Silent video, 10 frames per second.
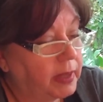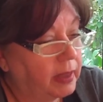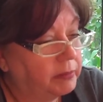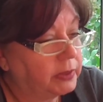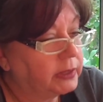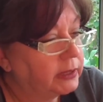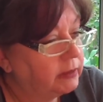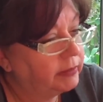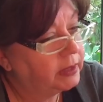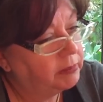I
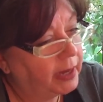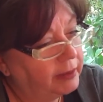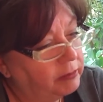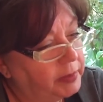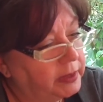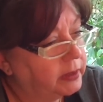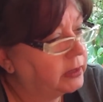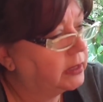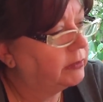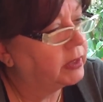believe he might have
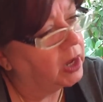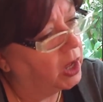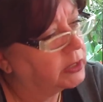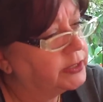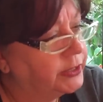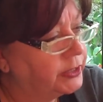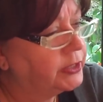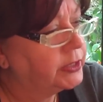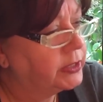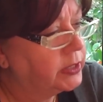been given
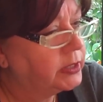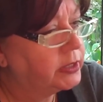oxygen.